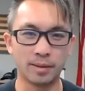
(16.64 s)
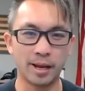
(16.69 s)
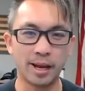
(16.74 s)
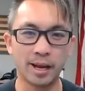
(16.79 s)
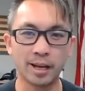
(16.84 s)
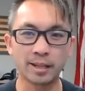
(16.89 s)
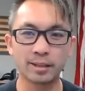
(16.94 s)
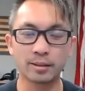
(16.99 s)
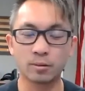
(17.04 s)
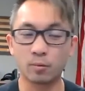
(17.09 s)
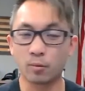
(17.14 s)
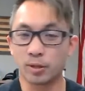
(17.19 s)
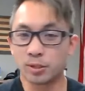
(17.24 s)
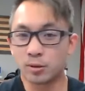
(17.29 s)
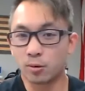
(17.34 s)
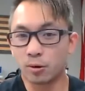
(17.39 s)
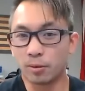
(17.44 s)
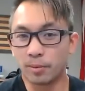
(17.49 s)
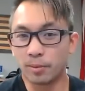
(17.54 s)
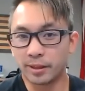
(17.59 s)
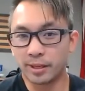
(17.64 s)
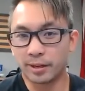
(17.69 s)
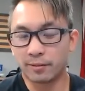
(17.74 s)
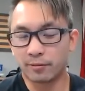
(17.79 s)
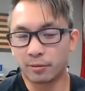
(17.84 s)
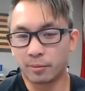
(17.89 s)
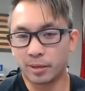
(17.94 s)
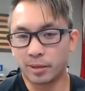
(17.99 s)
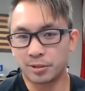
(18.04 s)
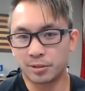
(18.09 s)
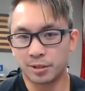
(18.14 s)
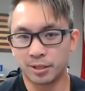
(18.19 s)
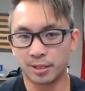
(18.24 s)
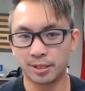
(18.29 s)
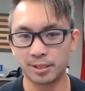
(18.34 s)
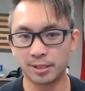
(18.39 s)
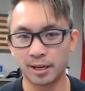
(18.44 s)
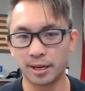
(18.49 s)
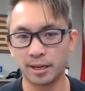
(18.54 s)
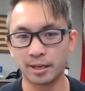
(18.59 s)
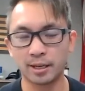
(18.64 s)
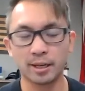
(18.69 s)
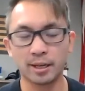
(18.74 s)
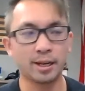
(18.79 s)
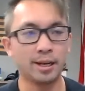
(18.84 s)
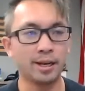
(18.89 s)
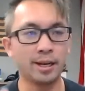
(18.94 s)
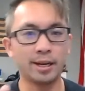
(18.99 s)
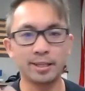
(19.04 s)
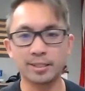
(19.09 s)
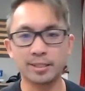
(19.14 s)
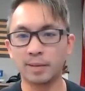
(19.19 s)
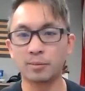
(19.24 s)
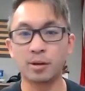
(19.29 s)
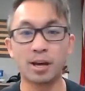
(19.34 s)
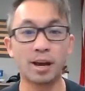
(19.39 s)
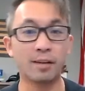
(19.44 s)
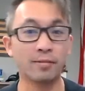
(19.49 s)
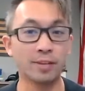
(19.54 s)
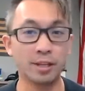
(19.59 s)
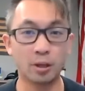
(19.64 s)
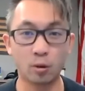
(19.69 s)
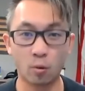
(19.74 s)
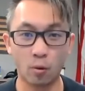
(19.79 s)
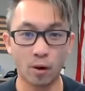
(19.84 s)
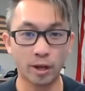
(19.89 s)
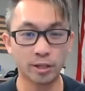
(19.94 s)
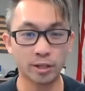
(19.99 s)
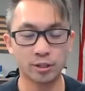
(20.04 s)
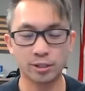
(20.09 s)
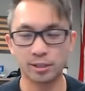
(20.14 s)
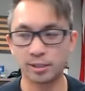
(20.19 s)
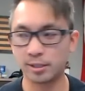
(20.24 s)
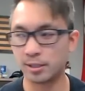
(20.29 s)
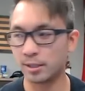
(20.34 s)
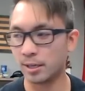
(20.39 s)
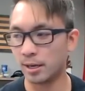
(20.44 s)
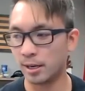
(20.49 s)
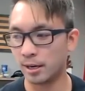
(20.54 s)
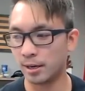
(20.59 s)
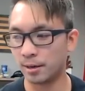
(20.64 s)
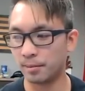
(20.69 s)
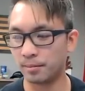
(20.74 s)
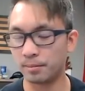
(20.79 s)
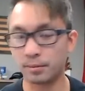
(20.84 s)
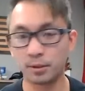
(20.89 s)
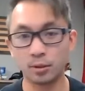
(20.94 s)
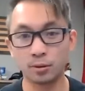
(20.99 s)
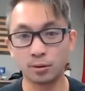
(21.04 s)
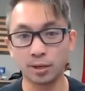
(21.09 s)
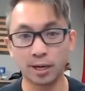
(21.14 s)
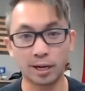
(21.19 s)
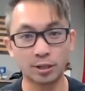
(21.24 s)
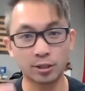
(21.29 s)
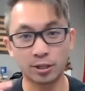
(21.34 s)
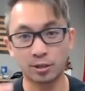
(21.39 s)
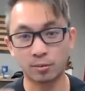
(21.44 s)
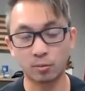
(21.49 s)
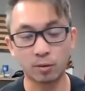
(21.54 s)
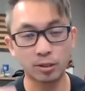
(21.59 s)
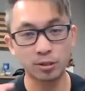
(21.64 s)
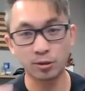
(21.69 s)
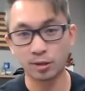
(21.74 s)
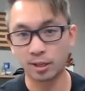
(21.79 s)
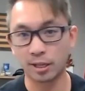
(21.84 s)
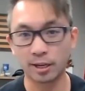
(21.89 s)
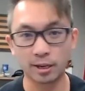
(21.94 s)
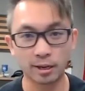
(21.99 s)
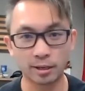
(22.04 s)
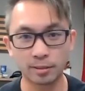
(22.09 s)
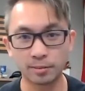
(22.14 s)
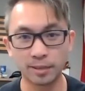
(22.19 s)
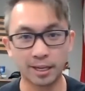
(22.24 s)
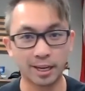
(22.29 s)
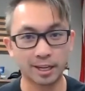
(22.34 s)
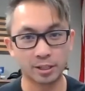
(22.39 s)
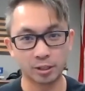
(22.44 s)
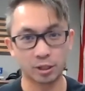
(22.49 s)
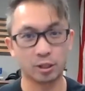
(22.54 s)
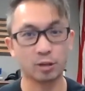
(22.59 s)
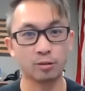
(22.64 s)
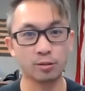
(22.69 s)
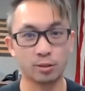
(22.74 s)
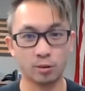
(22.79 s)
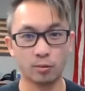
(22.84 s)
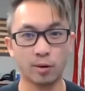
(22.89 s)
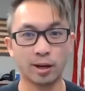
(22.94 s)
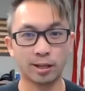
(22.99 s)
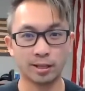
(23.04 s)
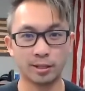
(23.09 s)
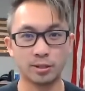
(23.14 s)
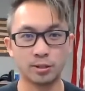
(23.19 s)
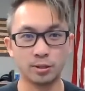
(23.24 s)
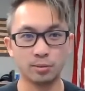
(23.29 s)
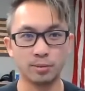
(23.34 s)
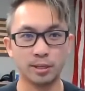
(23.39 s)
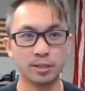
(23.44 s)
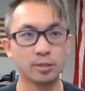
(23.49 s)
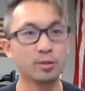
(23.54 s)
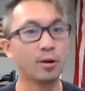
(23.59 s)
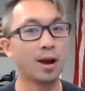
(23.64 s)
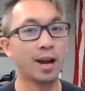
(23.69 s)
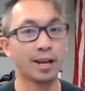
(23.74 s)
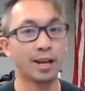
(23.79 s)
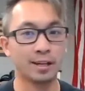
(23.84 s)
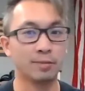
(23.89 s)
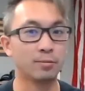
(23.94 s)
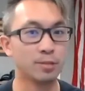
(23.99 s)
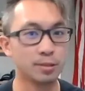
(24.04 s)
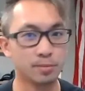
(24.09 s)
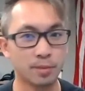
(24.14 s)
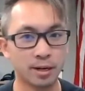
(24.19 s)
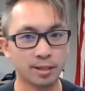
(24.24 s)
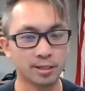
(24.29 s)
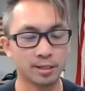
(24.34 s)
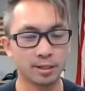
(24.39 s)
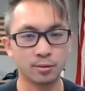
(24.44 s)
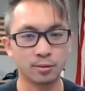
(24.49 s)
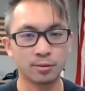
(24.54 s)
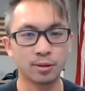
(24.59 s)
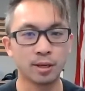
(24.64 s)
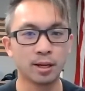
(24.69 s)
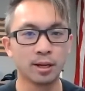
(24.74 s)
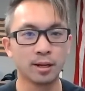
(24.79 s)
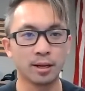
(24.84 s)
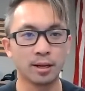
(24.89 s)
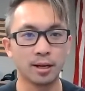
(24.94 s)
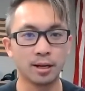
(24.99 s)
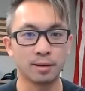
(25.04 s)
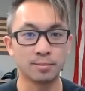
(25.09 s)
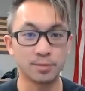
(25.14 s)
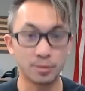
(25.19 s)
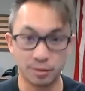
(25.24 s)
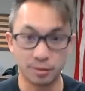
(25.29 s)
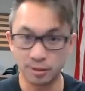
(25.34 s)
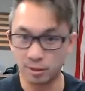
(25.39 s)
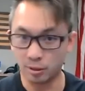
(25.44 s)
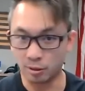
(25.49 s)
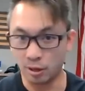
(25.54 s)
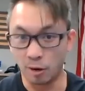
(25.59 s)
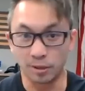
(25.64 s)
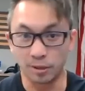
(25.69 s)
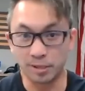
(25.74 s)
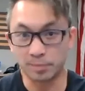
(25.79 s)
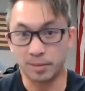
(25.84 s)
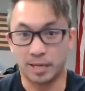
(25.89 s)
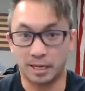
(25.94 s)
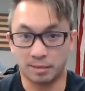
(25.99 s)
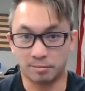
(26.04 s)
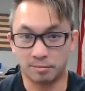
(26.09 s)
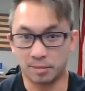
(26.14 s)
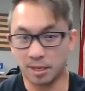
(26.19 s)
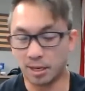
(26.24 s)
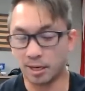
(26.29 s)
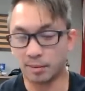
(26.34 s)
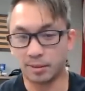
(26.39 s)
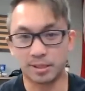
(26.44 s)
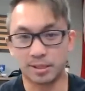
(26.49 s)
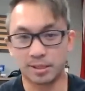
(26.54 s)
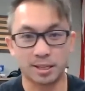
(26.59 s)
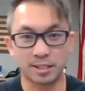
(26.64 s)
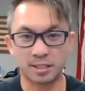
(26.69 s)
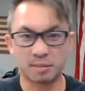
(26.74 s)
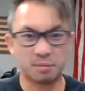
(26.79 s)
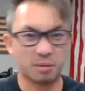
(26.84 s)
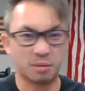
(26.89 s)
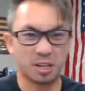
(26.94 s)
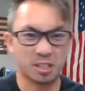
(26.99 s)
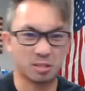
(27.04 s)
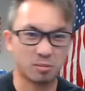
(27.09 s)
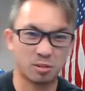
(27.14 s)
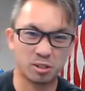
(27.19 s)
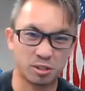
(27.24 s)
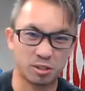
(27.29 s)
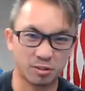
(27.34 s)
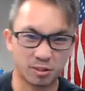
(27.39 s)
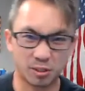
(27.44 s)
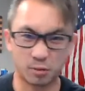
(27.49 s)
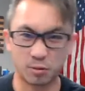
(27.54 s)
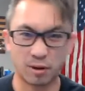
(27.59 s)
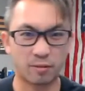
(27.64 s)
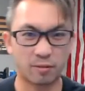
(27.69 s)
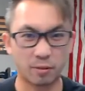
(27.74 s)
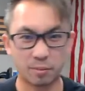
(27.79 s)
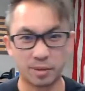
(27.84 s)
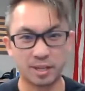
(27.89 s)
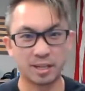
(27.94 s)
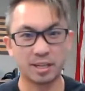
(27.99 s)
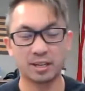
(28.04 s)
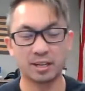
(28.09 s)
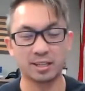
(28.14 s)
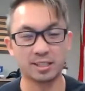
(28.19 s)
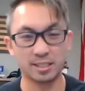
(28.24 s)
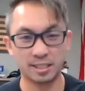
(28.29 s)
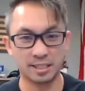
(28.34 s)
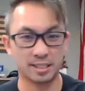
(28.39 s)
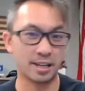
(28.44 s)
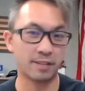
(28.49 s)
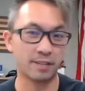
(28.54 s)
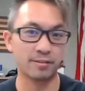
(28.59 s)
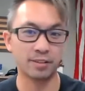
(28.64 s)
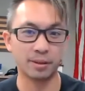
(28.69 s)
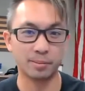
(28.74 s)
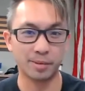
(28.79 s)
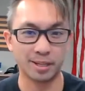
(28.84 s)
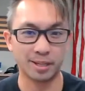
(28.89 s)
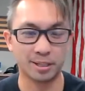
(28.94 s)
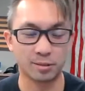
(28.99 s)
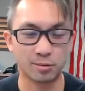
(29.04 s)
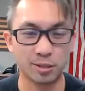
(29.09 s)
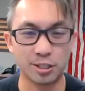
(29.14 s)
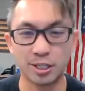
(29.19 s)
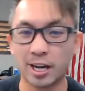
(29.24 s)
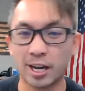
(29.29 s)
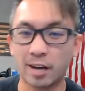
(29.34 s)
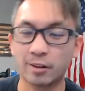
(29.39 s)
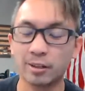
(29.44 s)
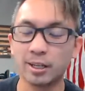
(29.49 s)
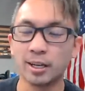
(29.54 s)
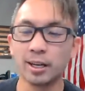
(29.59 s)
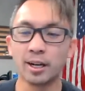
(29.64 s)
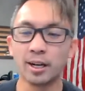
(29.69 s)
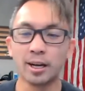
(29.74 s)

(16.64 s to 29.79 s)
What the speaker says: And what's cool about the information is that anytime you have any questions, you can actually, once you click on them, it actually goes directly to me so I can respond to you. So it's, you know, it's me. It's not some customer service rep from India. It's definitely me that's reaching out.